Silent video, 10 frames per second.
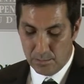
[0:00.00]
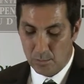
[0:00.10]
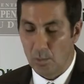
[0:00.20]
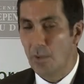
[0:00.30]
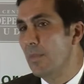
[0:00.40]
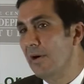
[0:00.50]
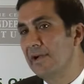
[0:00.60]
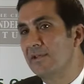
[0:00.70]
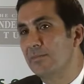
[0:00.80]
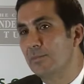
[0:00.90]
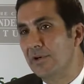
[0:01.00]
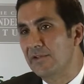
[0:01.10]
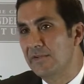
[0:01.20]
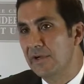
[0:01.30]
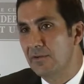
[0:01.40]
What Murray has put his
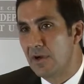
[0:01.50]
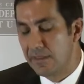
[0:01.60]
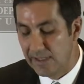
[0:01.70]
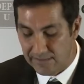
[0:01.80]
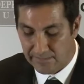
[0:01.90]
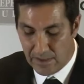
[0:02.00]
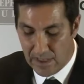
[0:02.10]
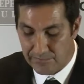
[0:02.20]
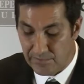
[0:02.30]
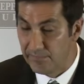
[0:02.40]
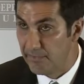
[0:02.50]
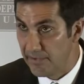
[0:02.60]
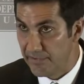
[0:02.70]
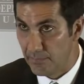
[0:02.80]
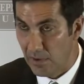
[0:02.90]
finger on, I think, is a kind of
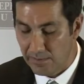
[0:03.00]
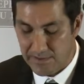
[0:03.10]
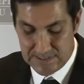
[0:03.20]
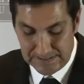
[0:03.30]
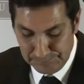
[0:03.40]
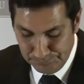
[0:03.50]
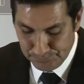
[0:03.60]
reverse hypocrisy.